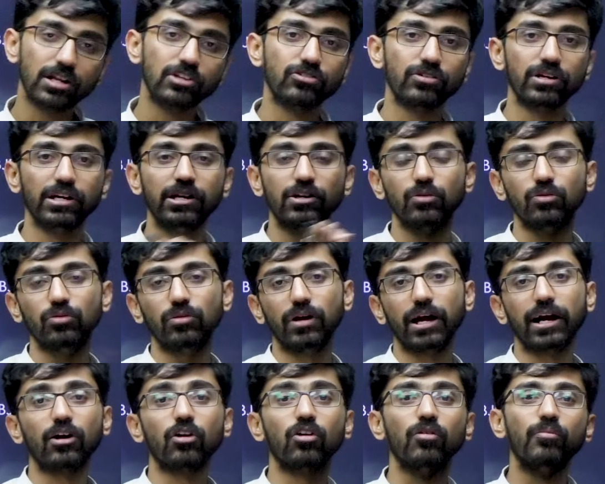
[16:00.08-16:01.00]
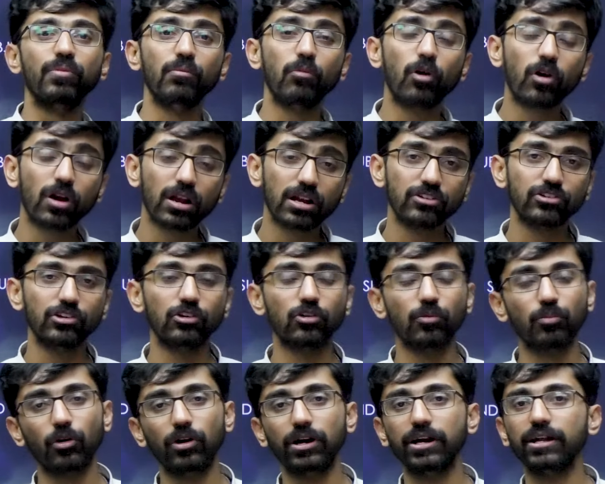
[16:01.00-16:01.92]
history to economy, modern history to
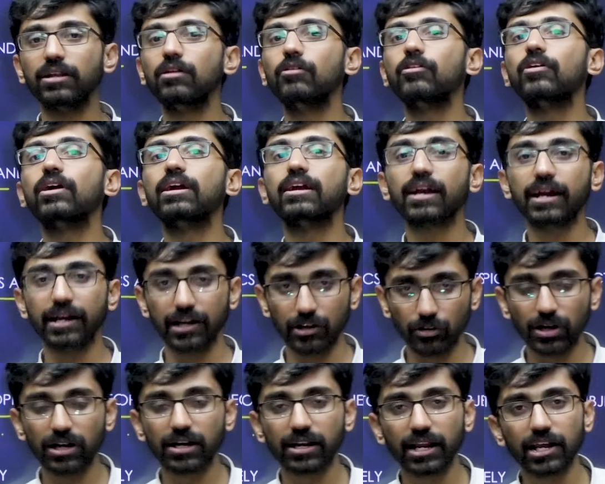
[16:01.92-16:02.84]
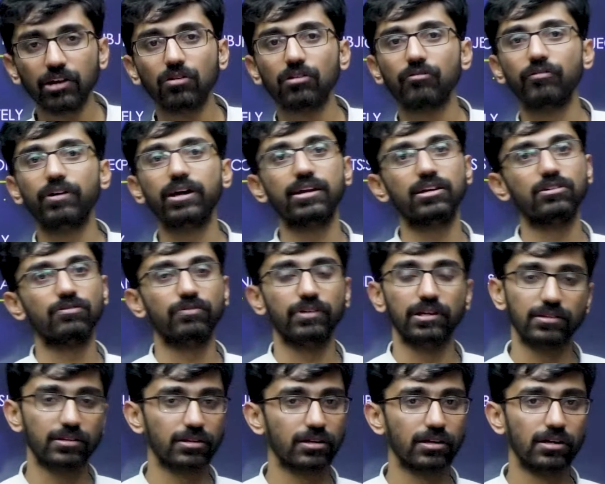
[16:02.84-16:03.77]
politics. You can try your various
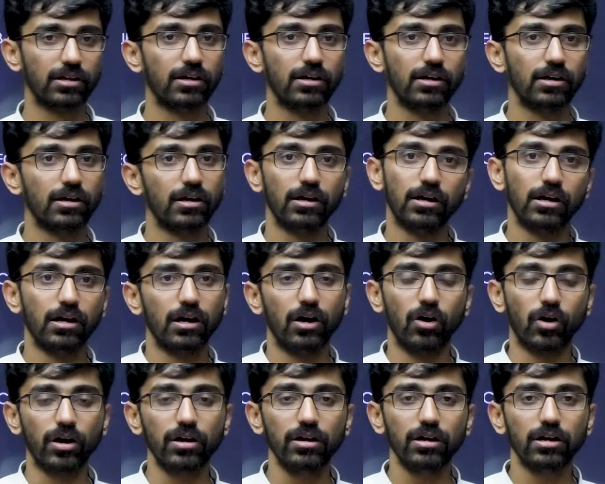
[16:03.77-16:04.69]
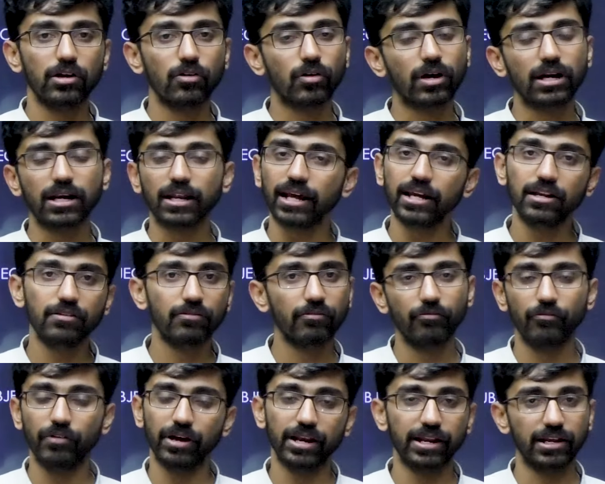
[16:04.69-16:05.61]
ways. Okay, you can try in
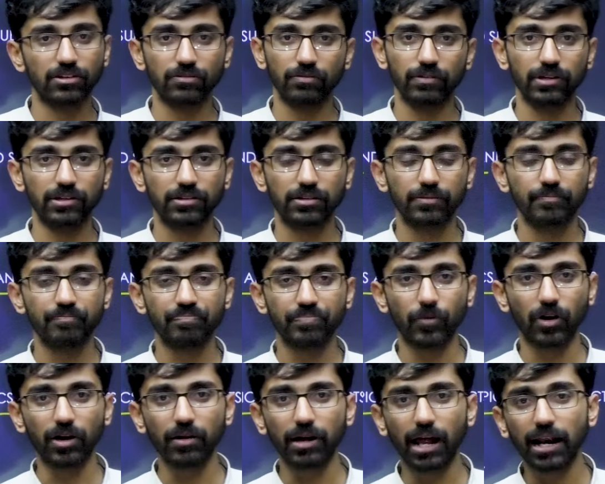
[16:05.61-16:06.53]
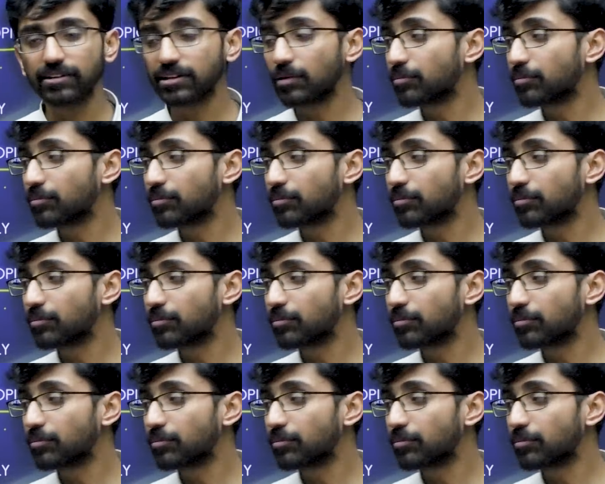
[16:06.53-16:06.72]
various ways. Okay, and